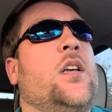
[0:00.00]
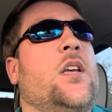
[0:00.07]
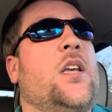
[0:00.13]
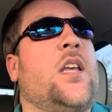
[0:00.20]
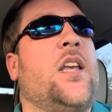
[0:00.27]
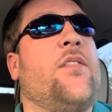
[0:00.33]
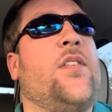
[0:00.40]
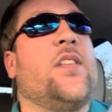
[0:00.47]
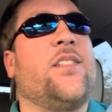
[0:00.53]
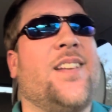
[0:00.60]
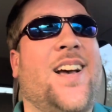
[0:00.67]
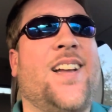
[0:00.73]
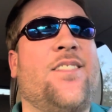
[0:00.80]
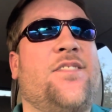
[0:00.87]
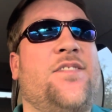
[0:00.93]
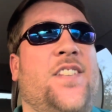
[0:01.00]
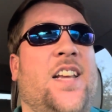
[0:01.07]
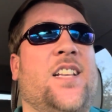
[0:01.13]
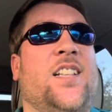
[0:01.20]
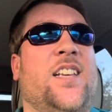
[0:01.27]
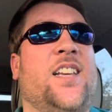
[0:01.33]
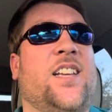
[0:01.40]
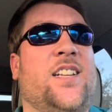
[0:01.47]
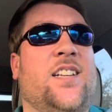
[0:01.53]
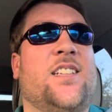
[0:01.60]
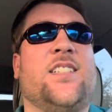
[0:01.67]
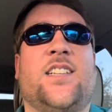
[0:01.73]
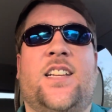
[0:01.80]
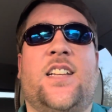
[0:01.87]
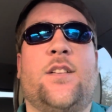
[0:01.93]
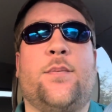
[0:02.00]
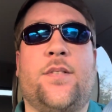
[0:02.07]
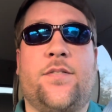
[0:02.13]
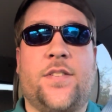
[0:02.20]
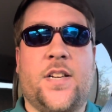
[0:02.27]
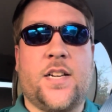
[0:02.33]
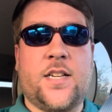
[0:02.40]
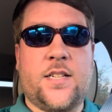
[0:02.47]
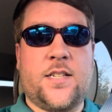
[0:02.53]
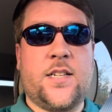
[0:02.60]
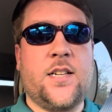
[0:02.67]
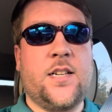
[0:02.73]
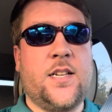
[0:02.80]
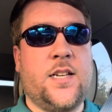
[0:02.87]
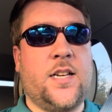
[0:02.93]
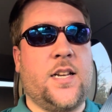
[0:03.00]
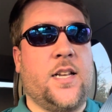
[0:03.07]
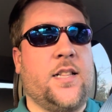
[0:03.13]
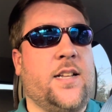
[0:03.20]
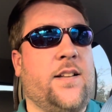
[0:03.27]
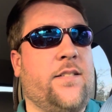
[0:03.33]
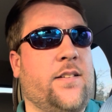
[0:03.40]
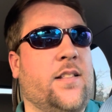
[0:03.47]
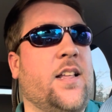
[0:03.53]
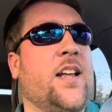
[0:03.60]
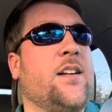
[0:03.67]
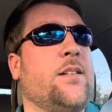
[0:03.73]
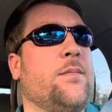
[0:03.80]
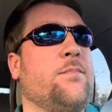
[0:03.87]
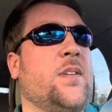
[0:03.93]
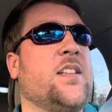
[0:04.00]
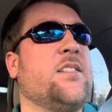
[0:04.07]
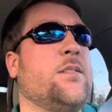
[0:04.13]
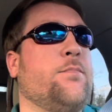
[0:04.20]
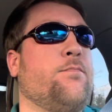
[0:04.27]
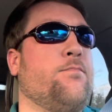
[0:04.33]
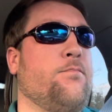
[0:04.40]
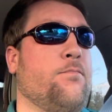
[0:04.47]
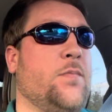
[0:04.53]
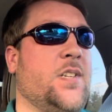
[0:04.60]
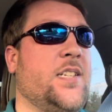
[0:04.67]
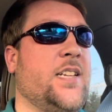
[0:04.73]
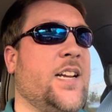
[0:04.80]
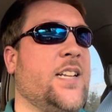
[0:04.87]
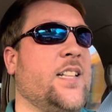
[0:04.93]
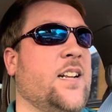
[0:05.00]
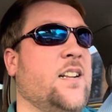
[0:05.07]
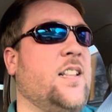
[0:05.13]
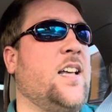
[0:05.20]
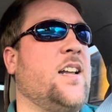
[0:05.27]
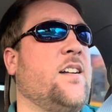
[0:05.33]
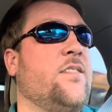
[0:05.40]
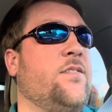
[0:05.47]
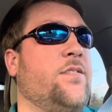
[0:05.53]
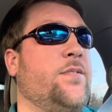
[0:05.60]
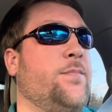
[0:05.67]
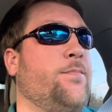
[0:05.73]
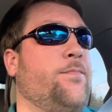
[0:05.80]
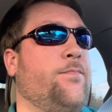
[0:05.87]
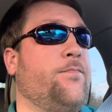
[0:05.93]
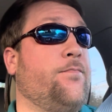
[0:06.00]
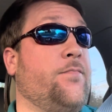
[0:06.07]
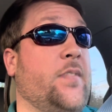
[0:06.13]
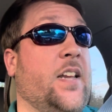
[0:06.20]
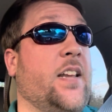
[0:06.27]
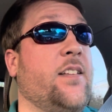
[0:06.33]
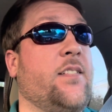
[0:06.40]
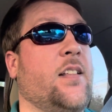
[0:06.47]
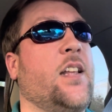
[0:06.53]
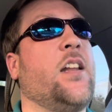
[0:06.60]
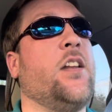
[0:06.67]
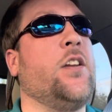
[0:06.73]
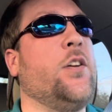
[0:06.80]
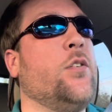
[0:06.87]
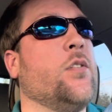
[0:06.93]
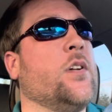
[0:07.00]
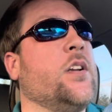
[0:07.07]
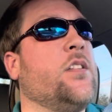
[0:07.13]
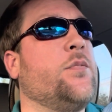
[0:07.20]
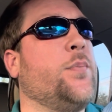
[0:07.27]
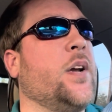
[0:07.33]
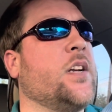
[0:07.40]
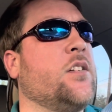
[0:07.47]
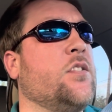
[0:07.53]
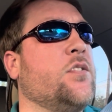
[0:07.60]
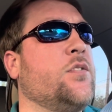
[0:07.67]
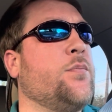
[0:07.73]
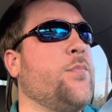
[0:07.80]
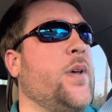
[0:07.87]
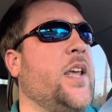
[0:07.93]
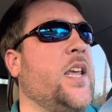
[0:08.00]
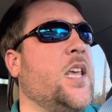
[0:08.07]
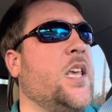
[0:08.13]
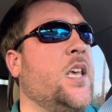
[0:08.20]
If it's not failing, it doesn't need to be fixed. And that's a mistake that a lot of newer inspectors make,